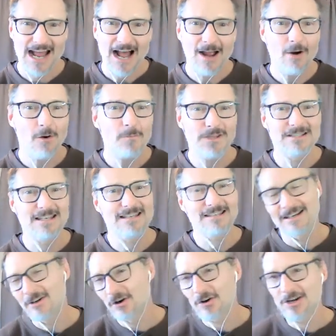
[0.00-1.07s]
I hope this has
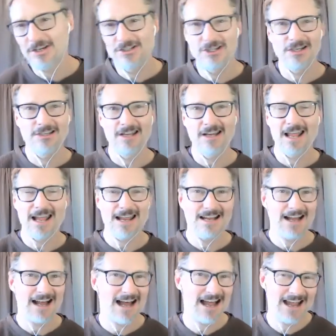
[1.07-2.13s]
encouraged you
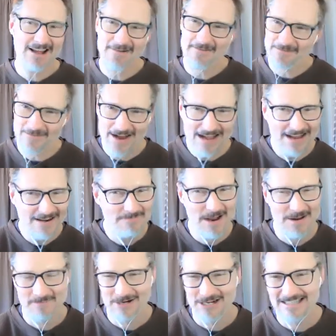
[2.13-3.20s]
today. I have fond
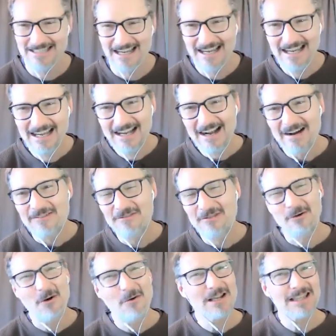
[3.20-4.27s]
memories of
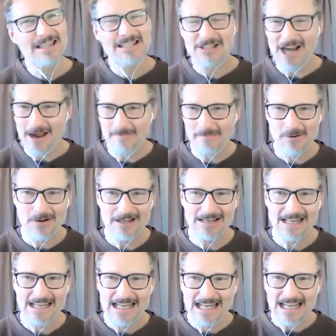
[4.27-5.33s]
throwing the shot
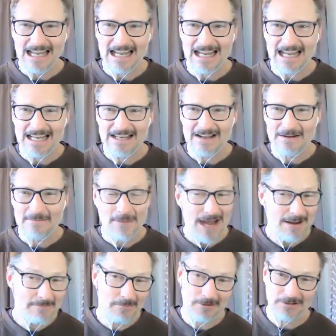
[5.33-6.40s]
put, and
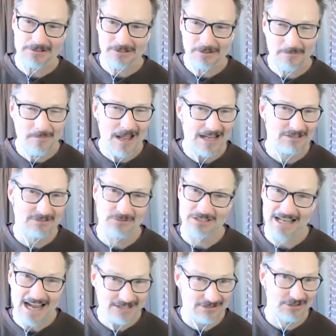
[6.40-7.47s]
my personal best
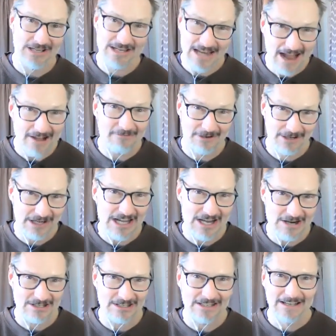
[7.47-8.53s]
was actually not very
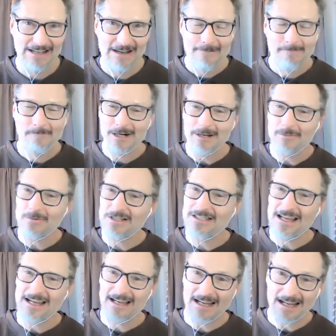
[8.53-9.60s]
good, but it
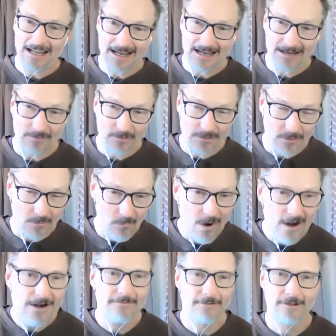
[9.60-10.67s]
was a
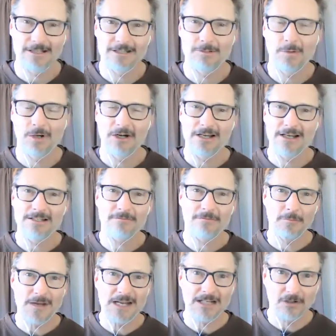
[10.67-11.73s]
wonderful experience
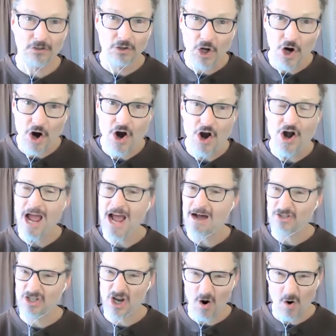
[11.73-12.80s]
for me to learn
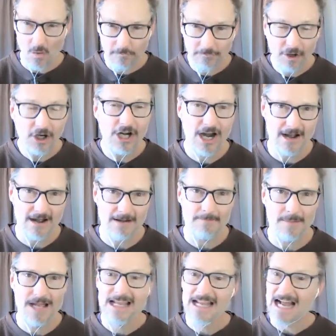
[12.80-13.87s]
how to
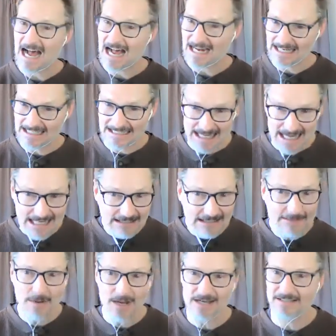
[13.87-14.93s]
overcome on a
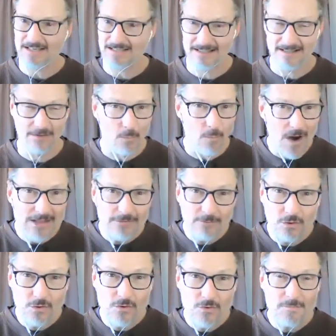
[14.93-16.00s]
daily basis in the weight
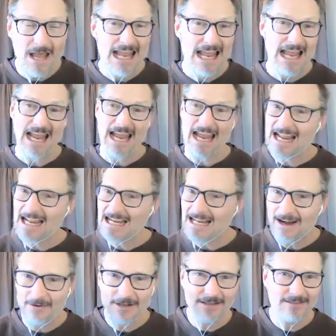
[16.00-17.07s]
room and
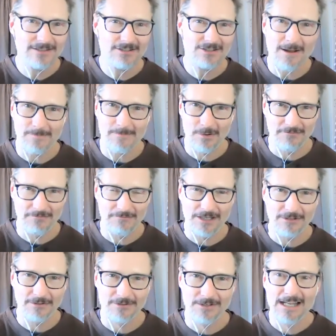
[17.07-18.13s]
out in the shot put
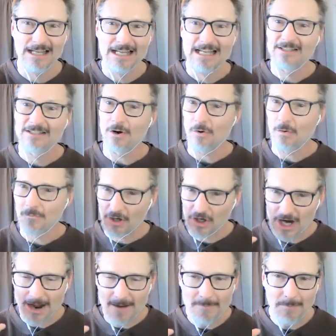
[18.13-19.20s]
field to
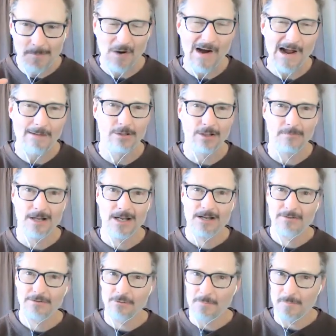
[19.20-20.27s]
overcome a problem
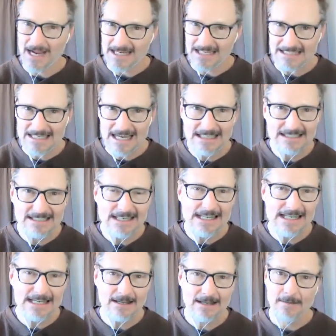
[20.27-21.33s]
through my
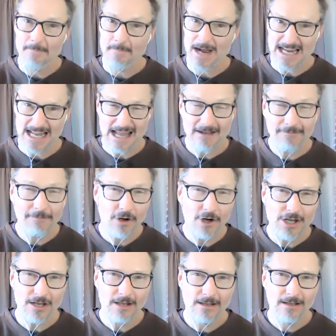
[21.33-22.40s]
intensity, my
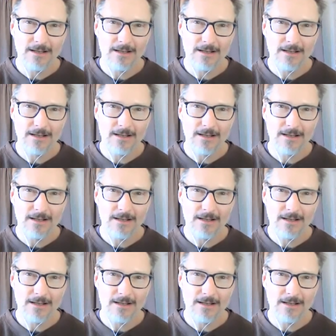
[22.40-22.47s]
effort,